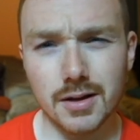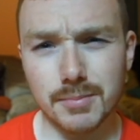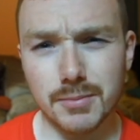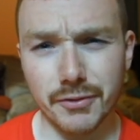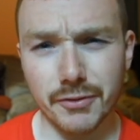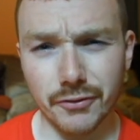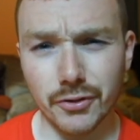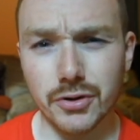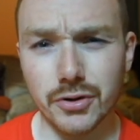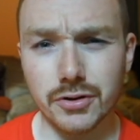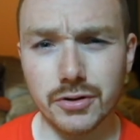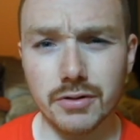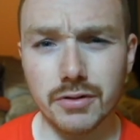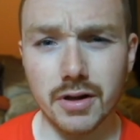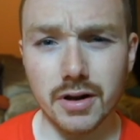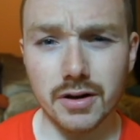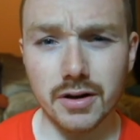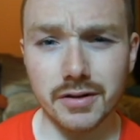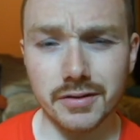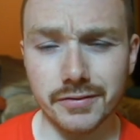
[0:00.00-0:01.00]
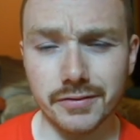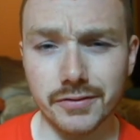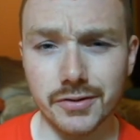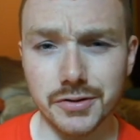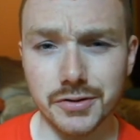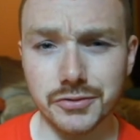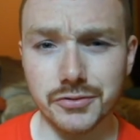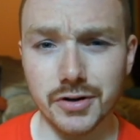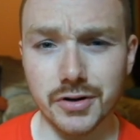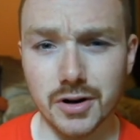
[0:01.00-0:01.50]
before you do that, I
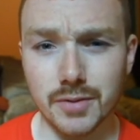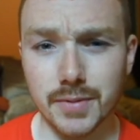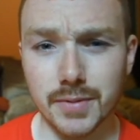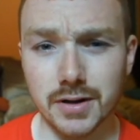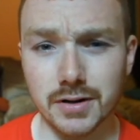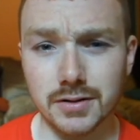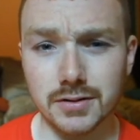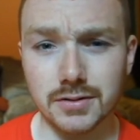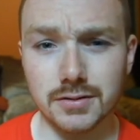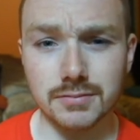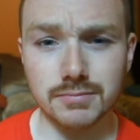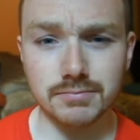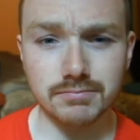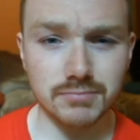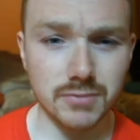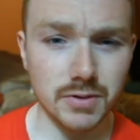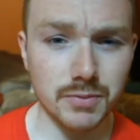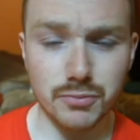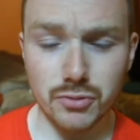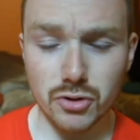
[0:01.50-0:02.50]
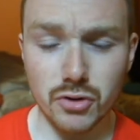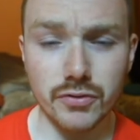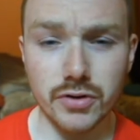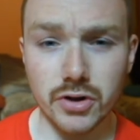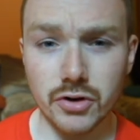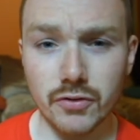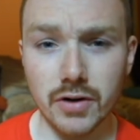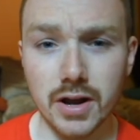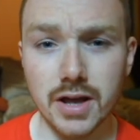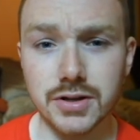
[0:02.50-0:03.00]
first recommend improving
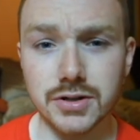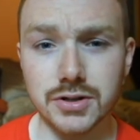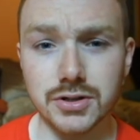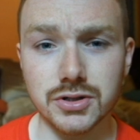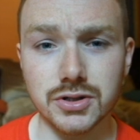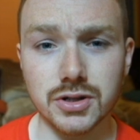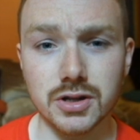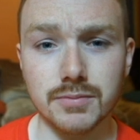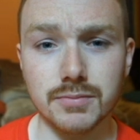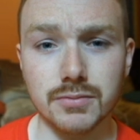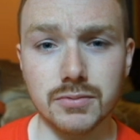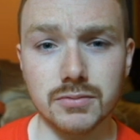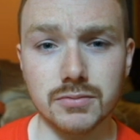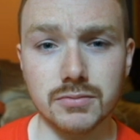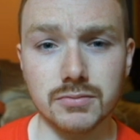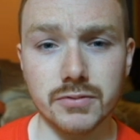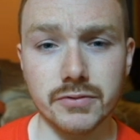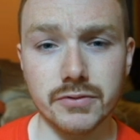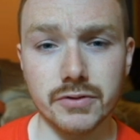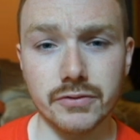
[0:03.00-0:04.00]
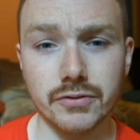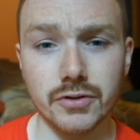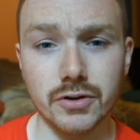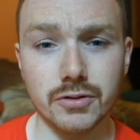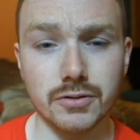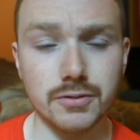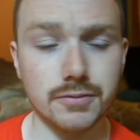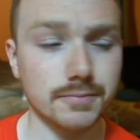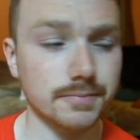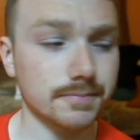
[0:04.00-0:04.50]
your relationship with your
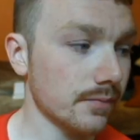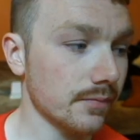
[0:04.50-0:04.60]
phone.